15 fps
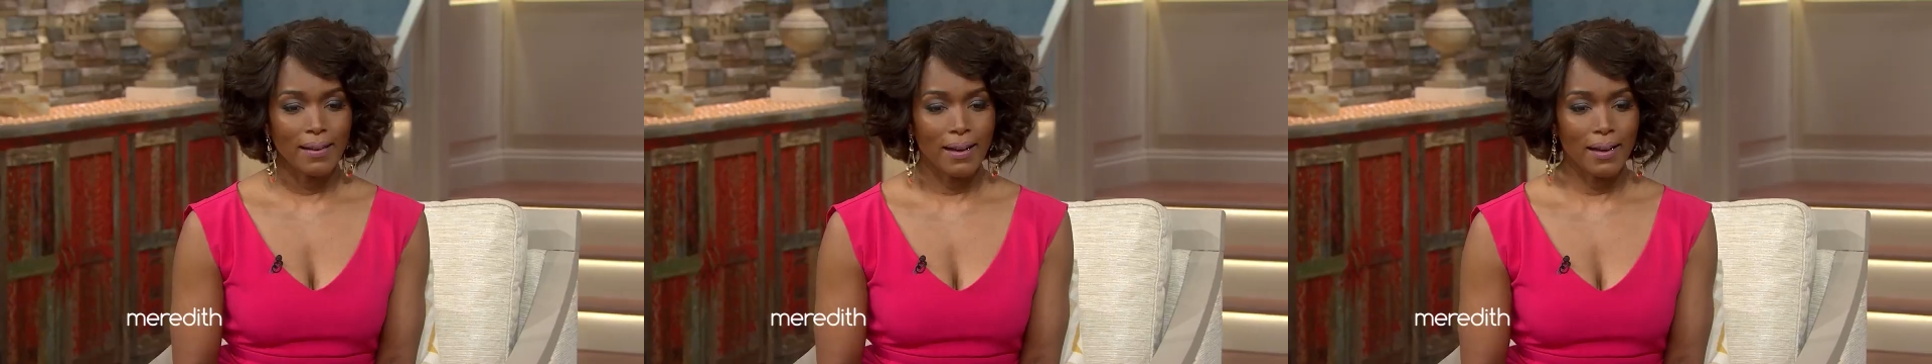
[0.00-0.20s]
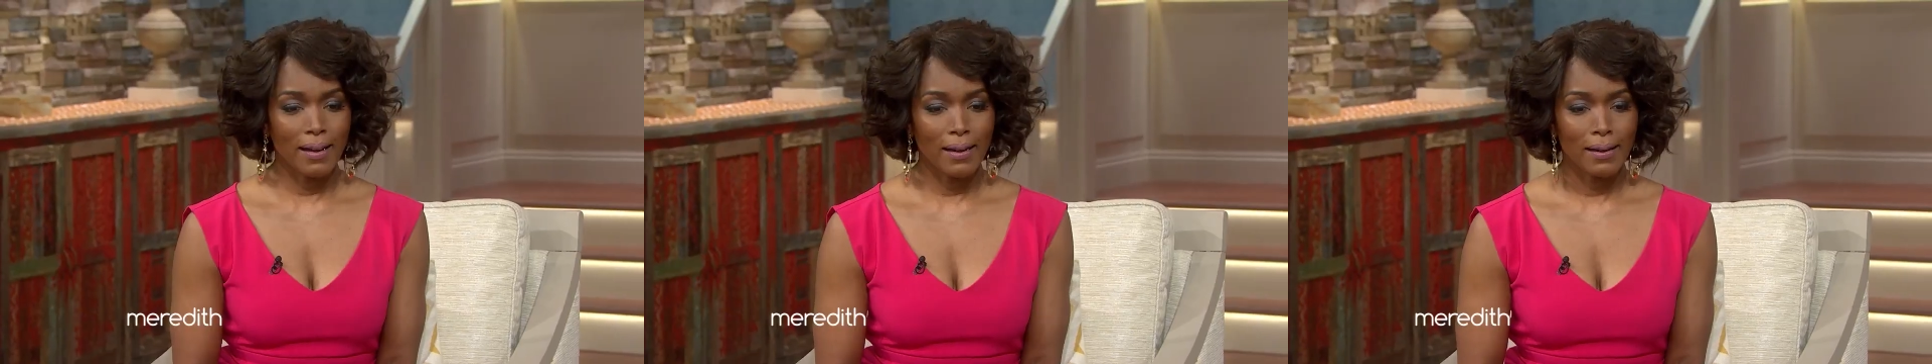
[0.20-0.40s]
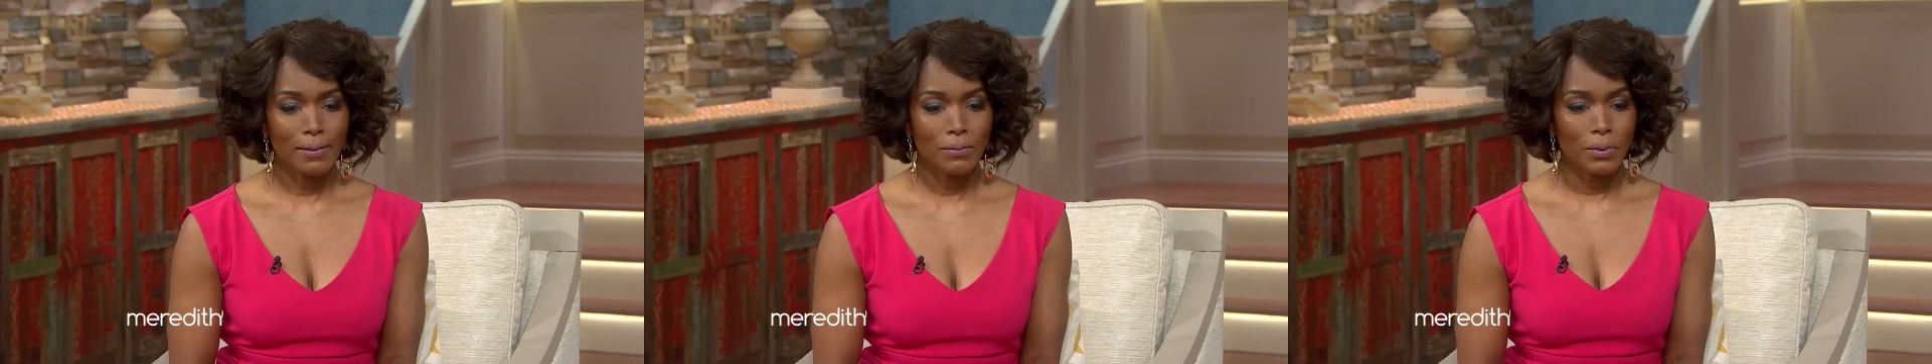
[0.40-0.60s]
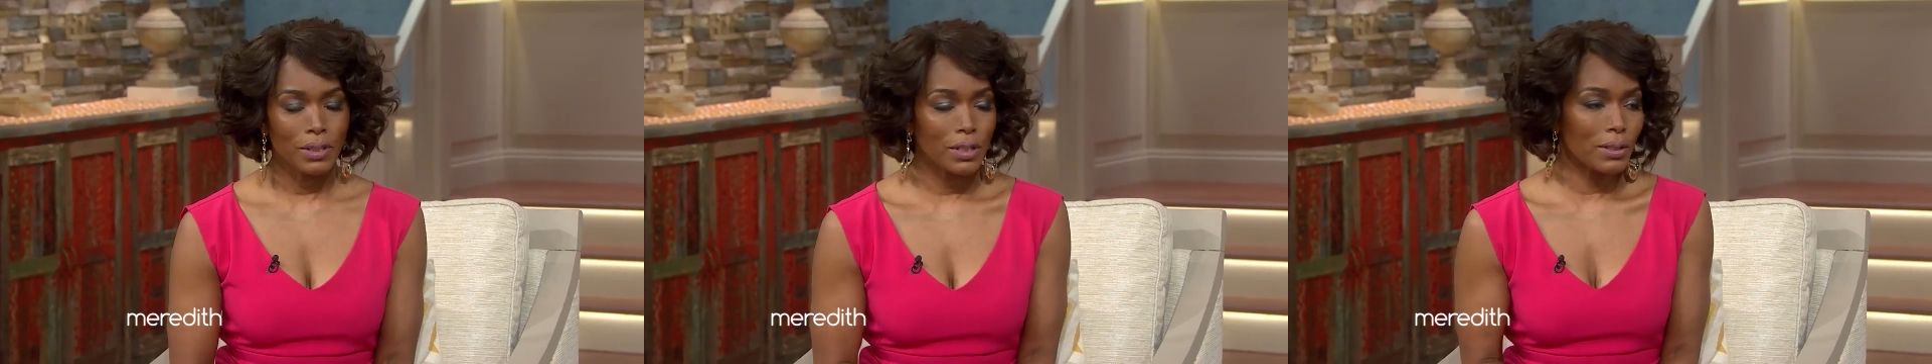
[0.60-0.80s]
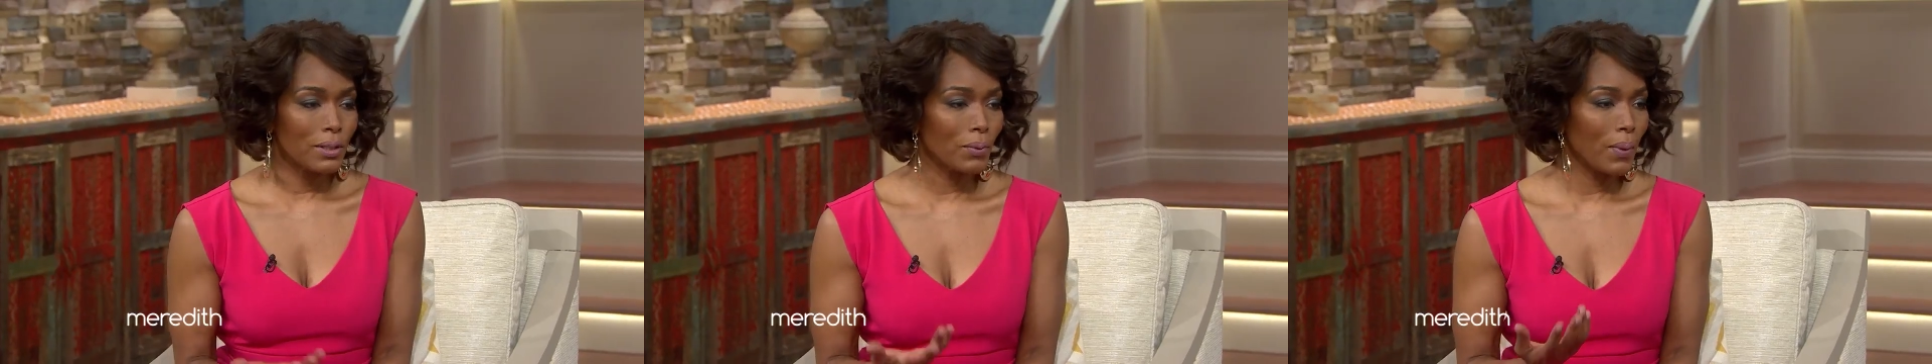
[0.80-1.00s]
uh,
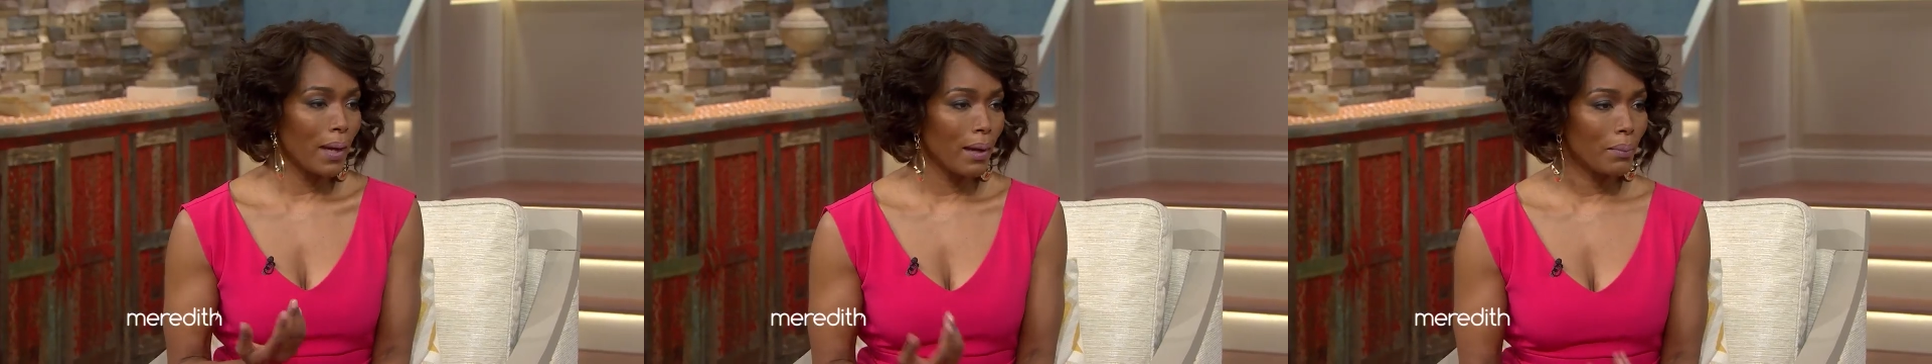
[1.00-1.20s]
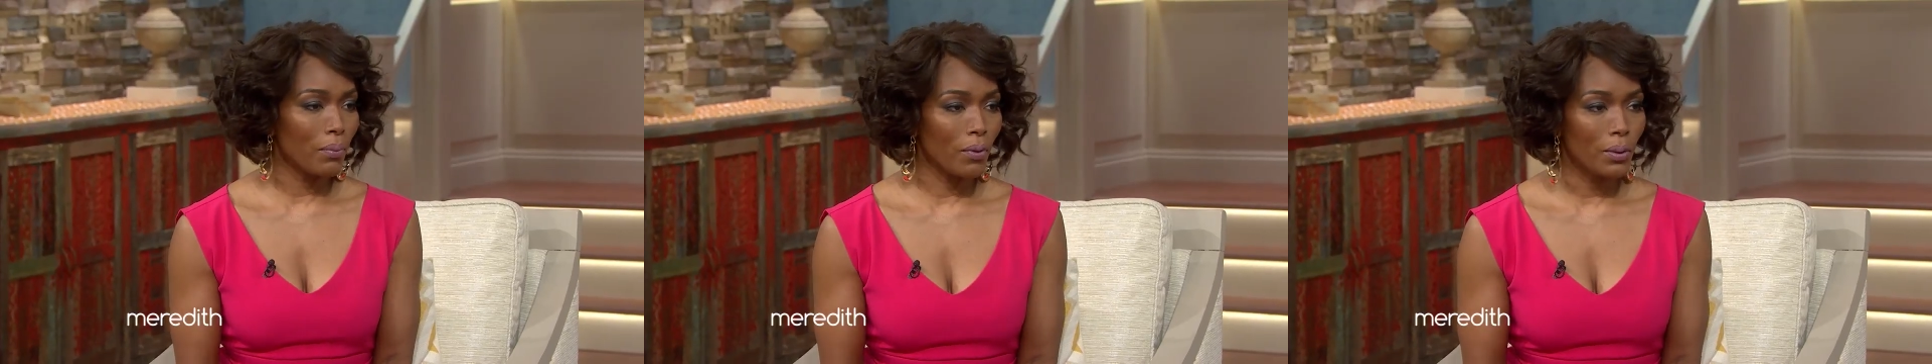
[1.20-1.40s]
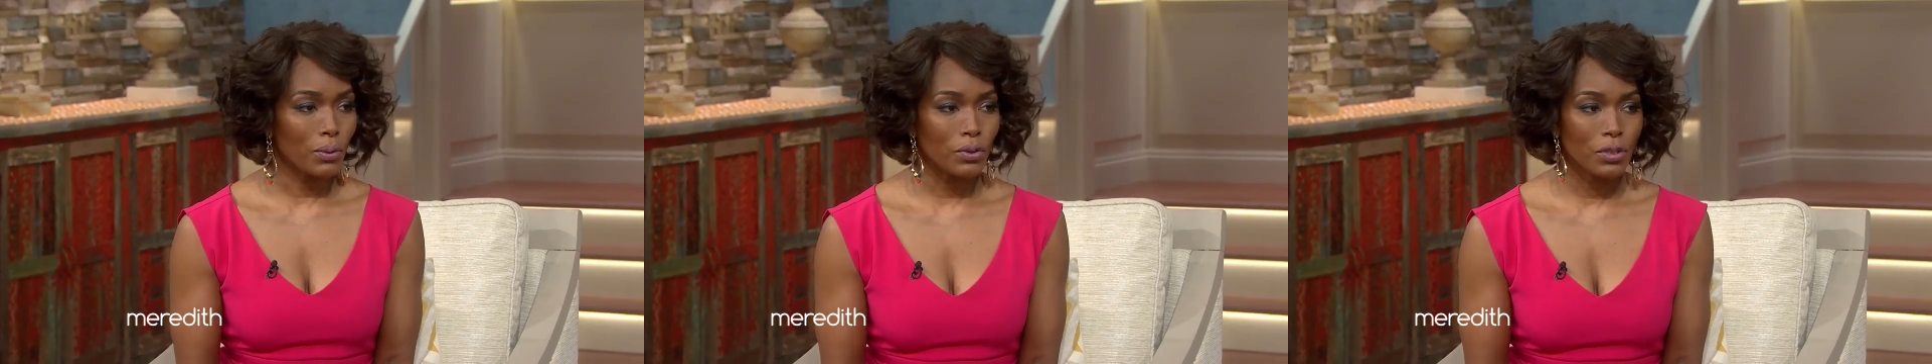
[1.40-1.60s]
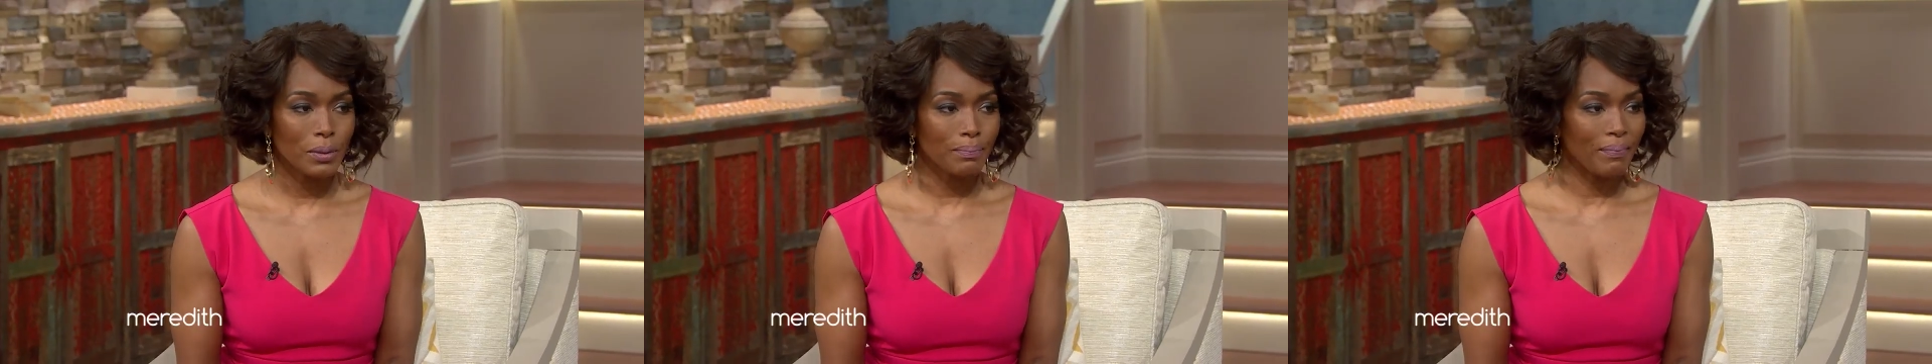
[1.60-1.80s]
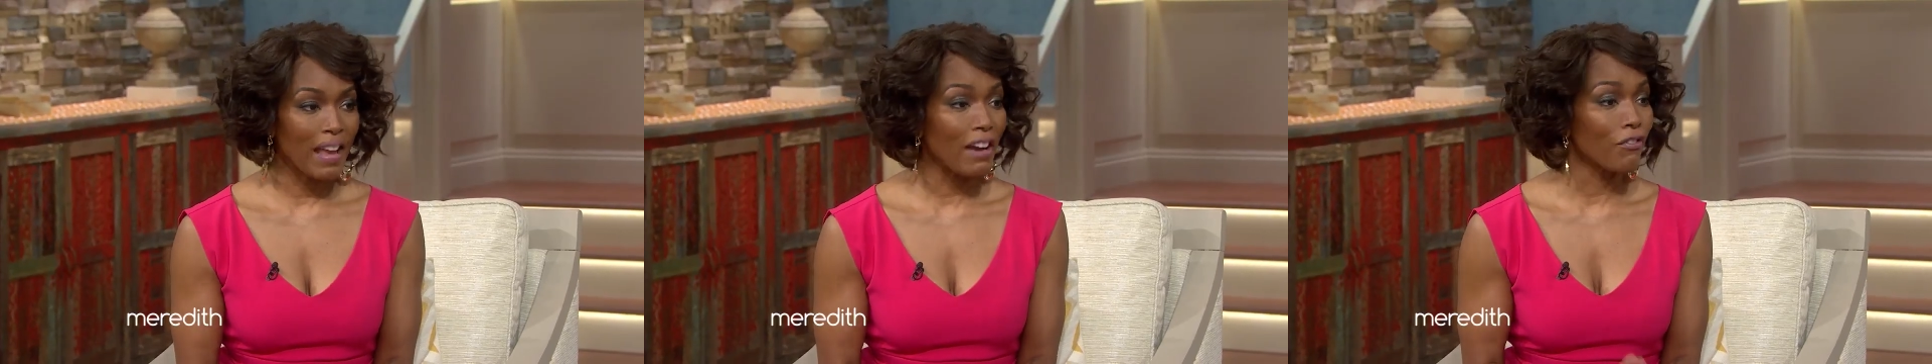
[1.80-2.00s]
which is the way I approach.
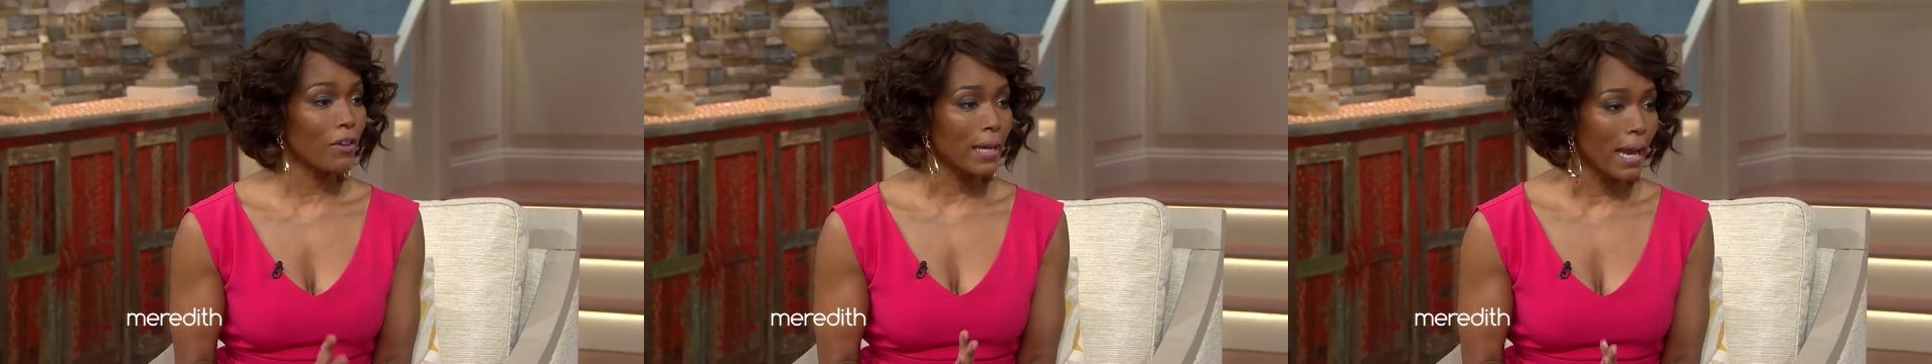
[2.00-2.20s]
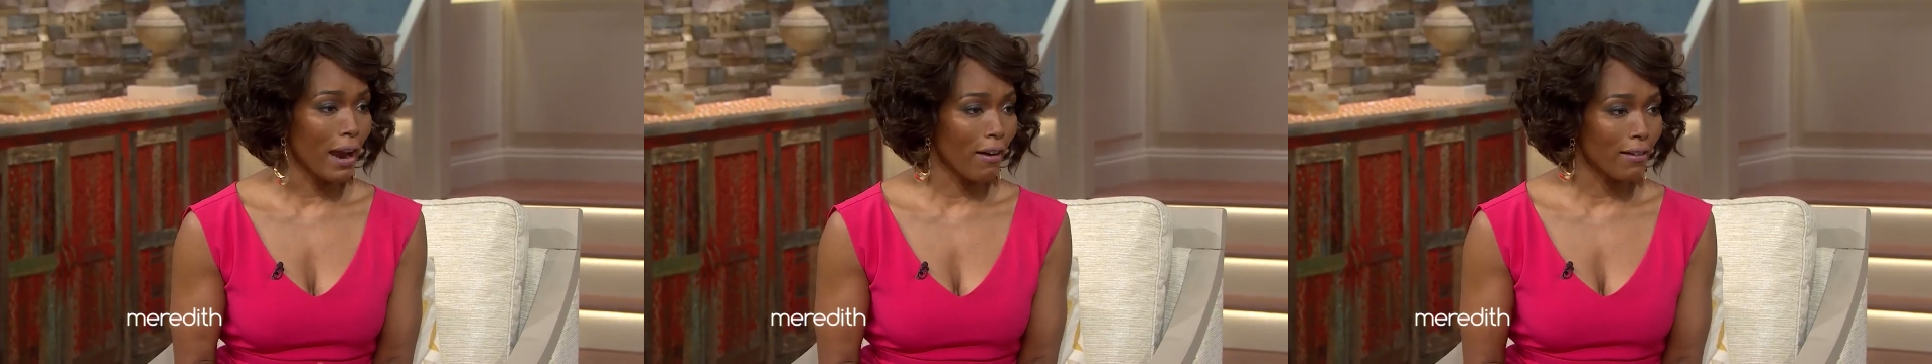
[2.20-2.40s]
And you actually